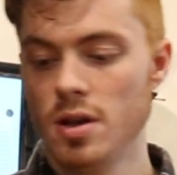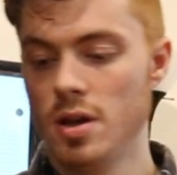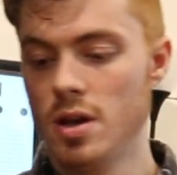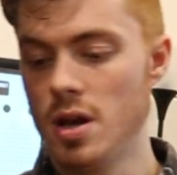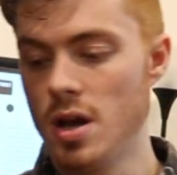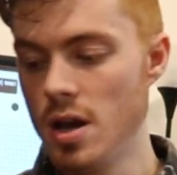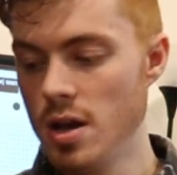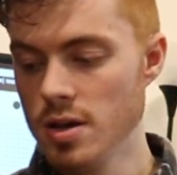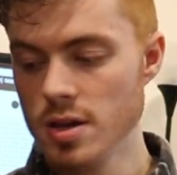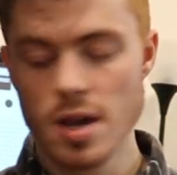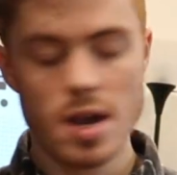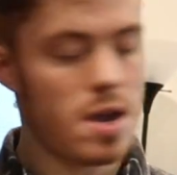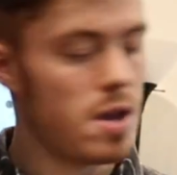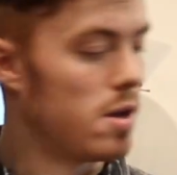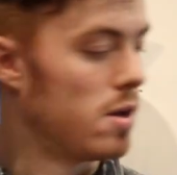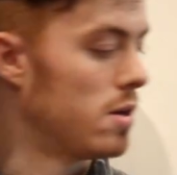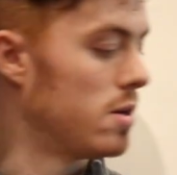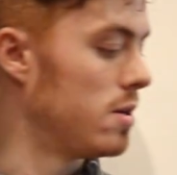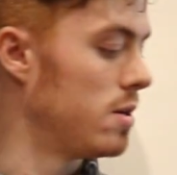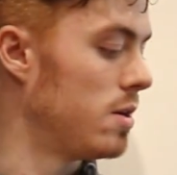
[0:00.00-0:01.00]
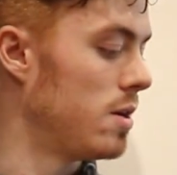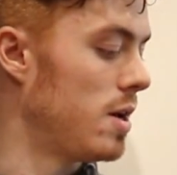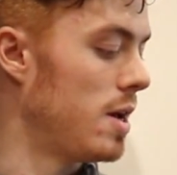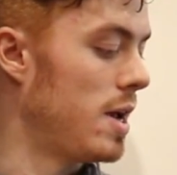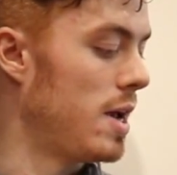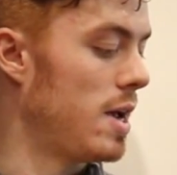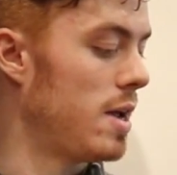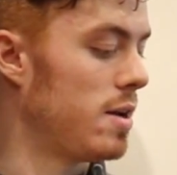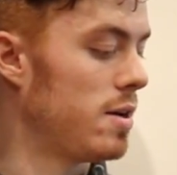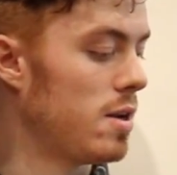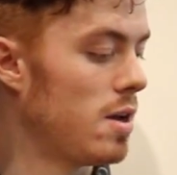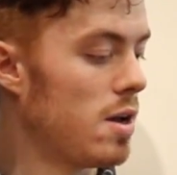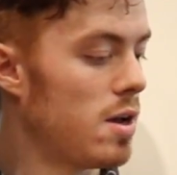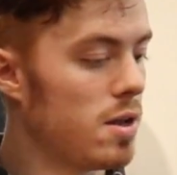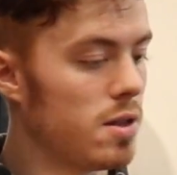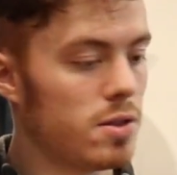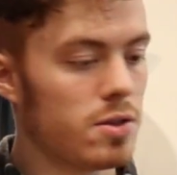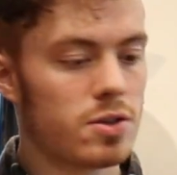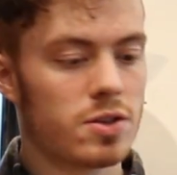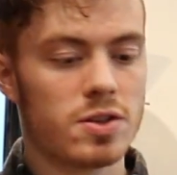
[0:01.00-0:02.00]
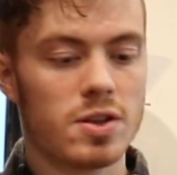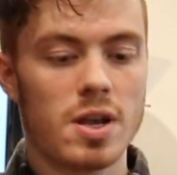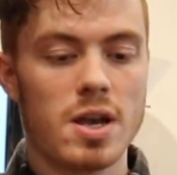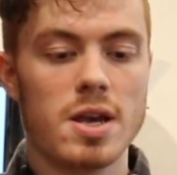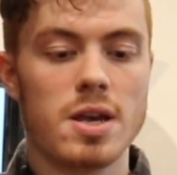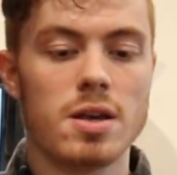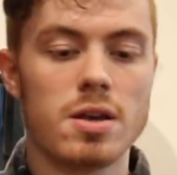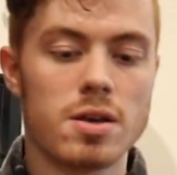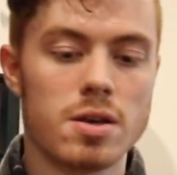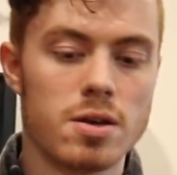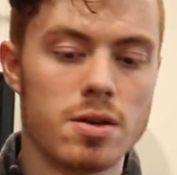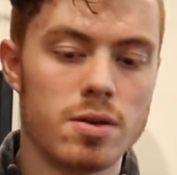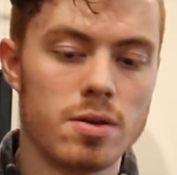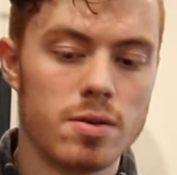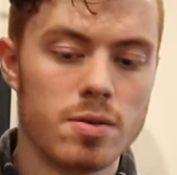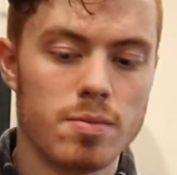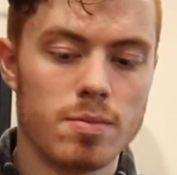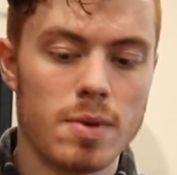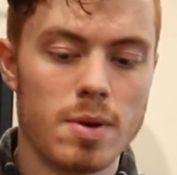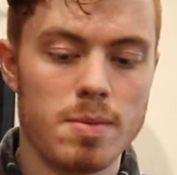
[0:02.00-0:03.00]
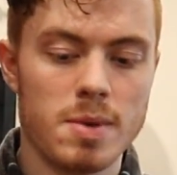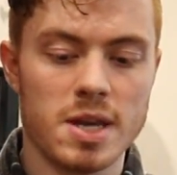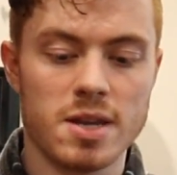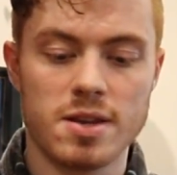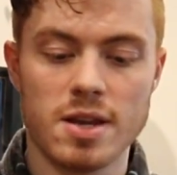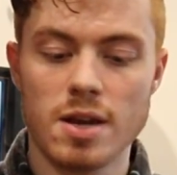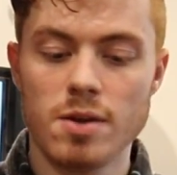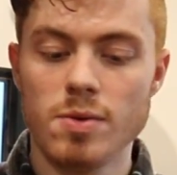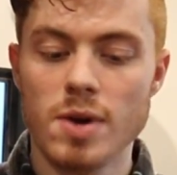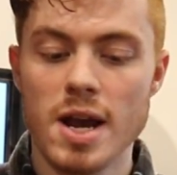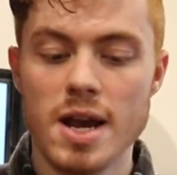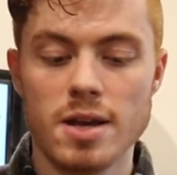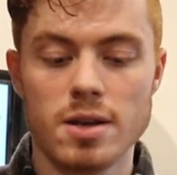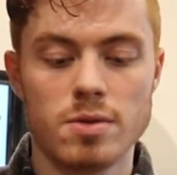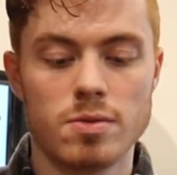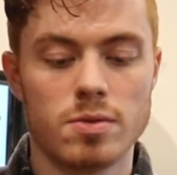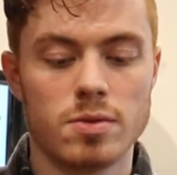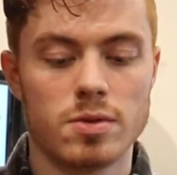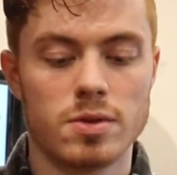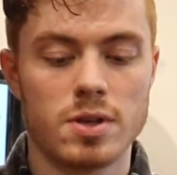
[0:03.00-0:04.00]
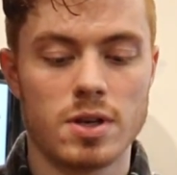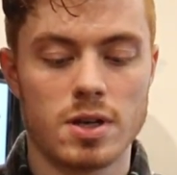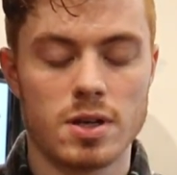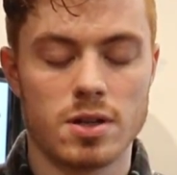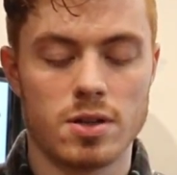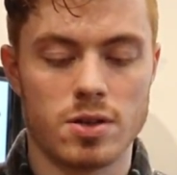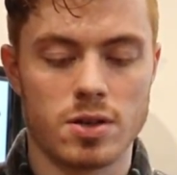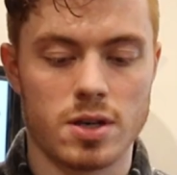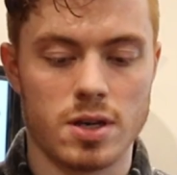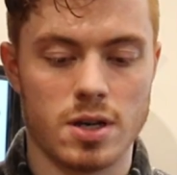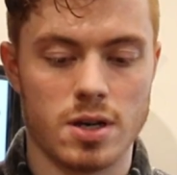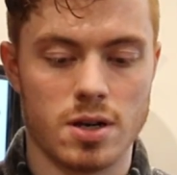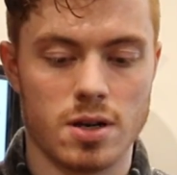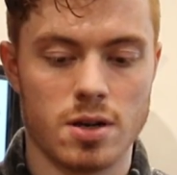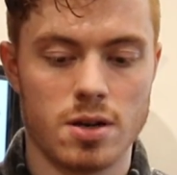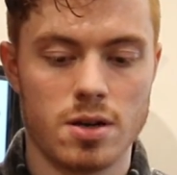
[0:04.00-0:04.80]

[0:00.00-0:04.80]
Yeah, and looks like maybe a dead rag. Let's take a look here.